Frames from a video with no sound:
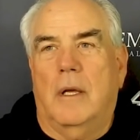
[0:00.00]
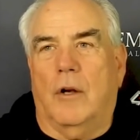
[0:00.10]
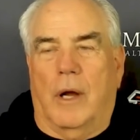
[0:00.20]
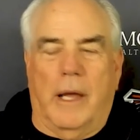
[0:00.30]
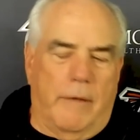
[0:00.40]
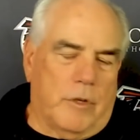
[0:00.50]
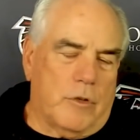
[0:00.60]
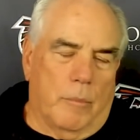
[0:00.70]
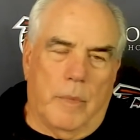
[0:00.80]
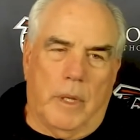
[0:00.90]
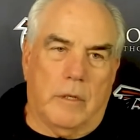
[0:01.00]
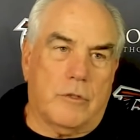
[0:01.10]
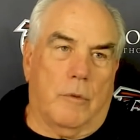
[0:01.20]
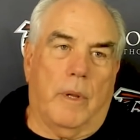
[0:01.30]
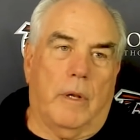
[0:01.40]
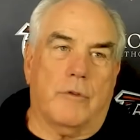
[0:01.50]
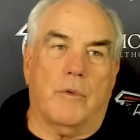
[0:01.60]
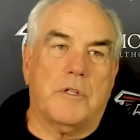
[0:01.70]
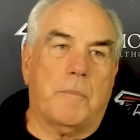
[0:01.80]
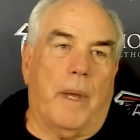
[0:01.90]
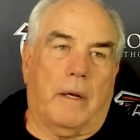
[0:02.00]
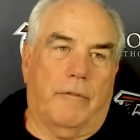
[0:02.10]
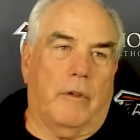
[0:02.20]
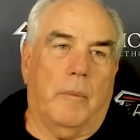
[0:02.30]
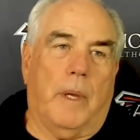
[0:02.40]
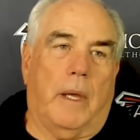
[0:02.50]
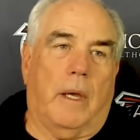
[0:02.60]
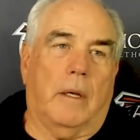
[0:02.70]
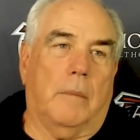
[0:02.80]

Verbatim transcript: you know, I have a tremendous, tremendous respect for the man.